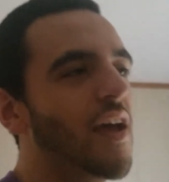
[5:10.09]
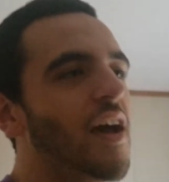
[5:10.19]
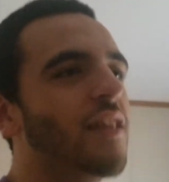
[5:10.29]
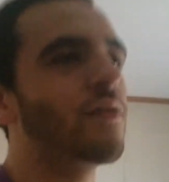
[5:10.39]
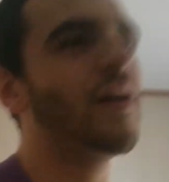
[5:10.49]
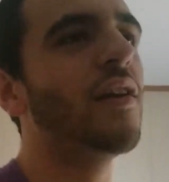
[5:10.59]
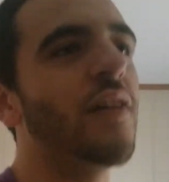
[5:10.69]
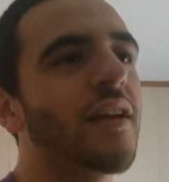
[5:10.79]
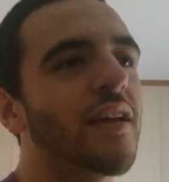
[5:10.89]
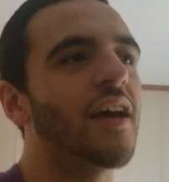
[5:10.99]
And the
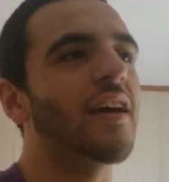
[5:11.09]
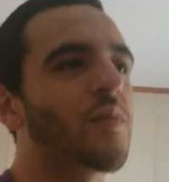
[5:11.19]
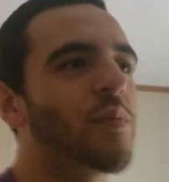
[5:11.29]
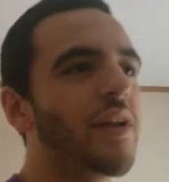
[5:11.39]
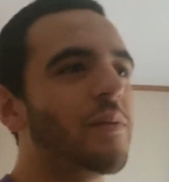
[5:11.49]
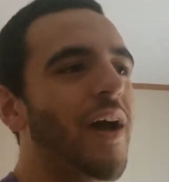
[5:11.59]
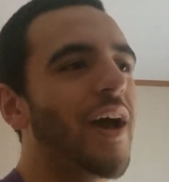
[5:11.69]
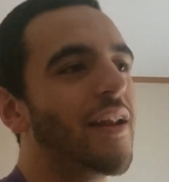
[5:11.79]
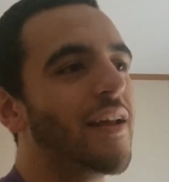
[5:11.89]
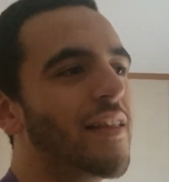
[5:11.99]
rendering, yeah, is pretty bad.